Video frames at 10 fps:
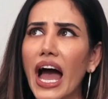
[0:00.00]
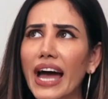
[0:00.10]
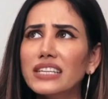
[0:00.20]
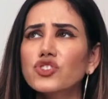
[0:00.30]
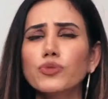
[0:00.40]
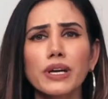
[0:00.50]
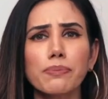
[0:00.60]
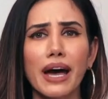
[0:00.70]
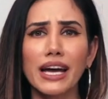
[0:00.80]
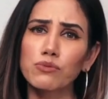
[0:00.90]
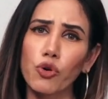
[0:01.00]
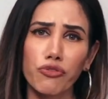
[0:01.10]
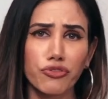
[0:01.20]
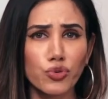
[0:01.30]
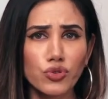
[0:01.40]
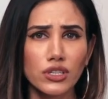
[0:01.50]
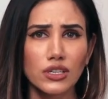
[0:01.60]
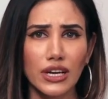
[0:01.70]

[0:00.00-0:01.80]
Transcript: Add to my bag more food.